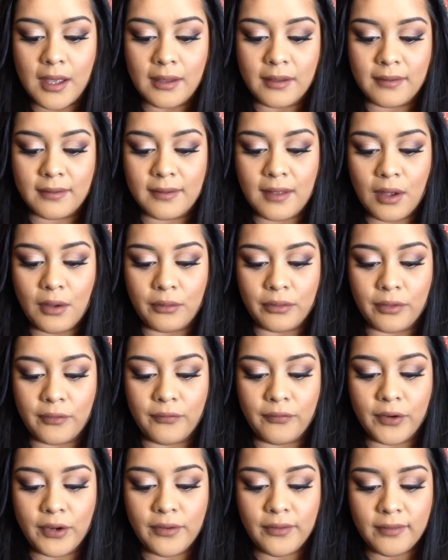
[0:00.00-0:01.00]
So the
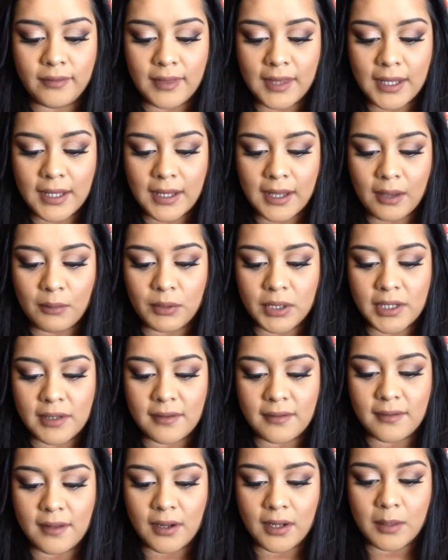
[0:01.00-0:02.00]
first thing I wanted
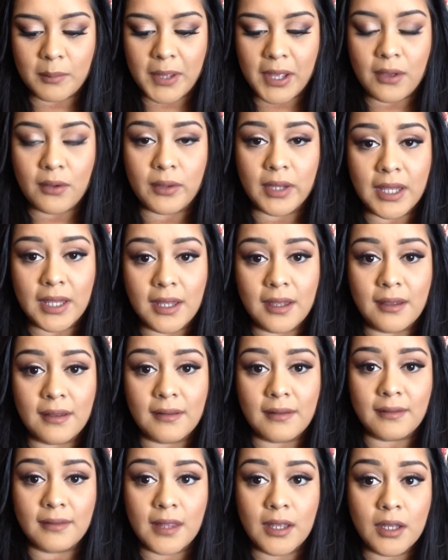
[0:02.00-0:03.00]
to talk about
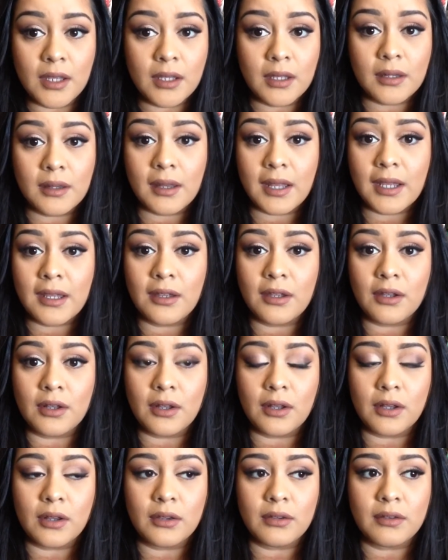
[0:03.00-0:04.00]
is like
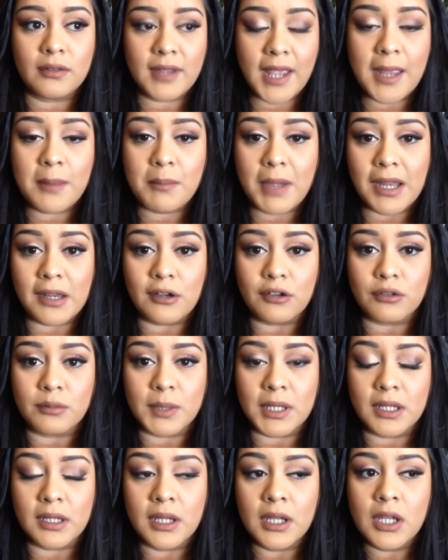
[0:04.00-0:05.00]
time
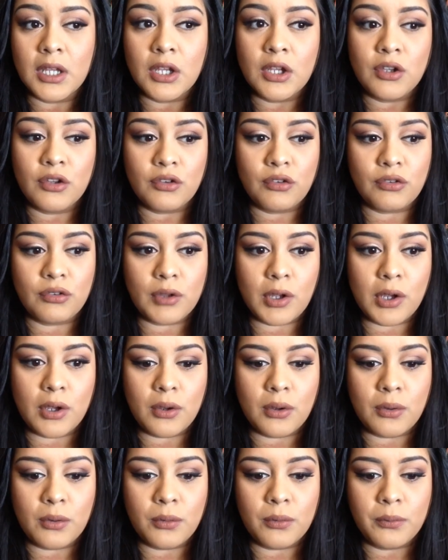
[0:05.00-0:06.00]
management.
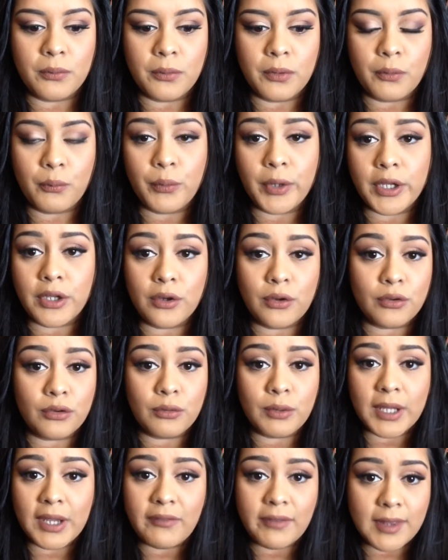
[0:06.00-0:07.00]
So when you're
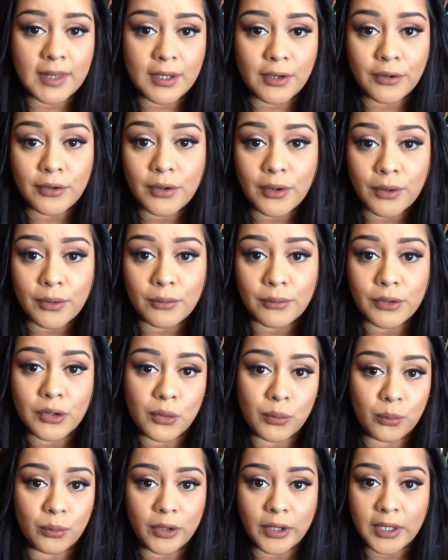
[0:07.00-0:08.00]
doing everything on your own,
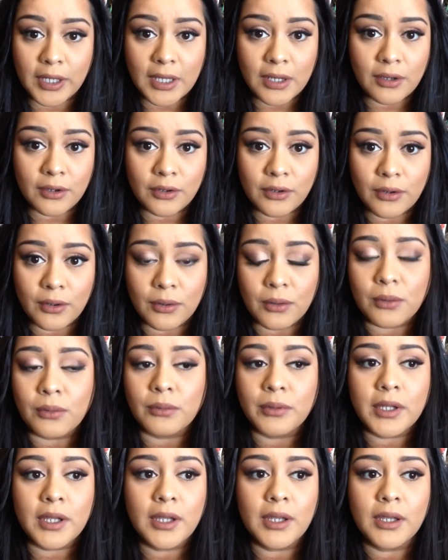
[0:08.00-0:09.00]
you're working on your
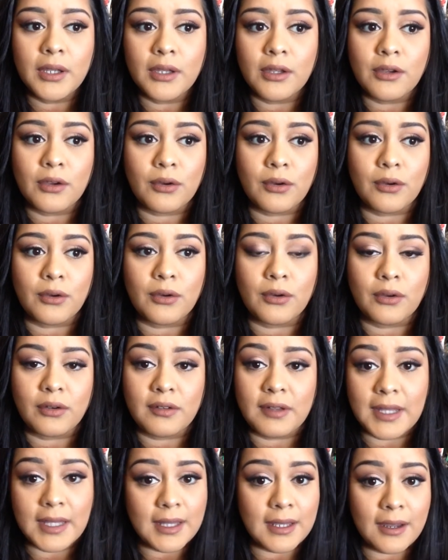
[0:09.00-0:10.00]
own, you're
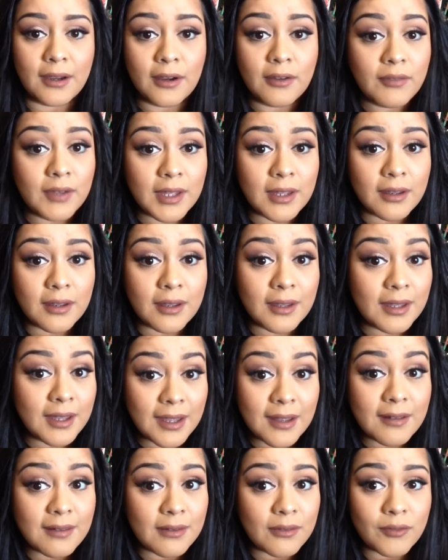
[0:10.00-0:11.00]
taking care of
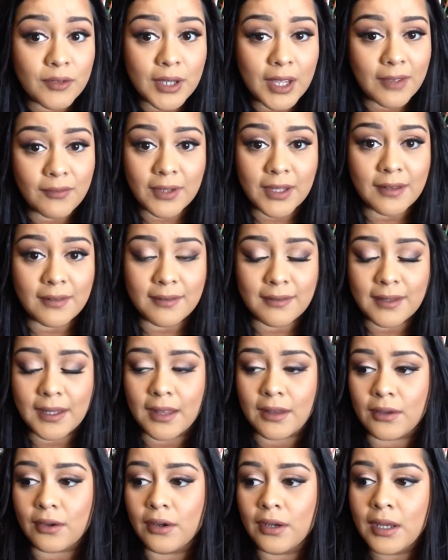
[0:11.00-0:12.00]
kids if you have kids
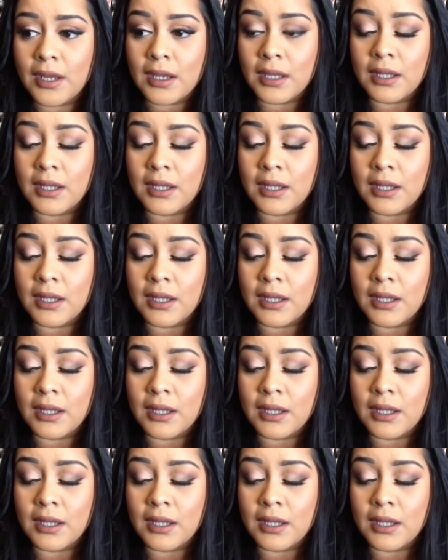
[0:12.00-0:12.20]
together,